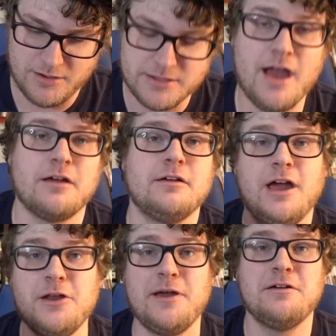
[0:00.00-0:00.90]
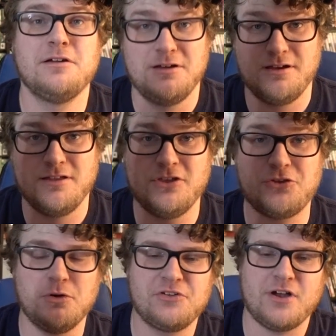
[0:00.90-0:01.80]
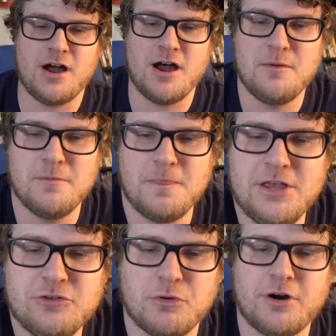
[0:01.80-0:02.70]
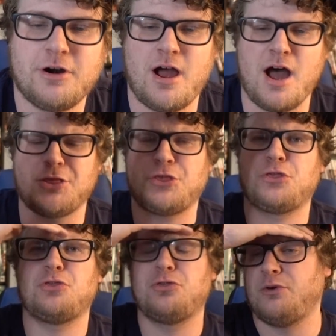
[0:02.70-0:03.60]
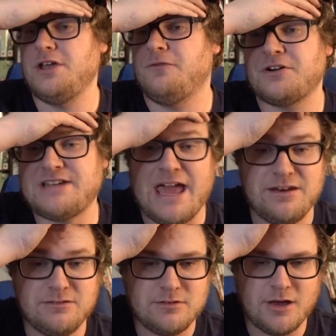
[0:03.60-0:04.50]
Yeah, anyway, this was, these were 3 for $10,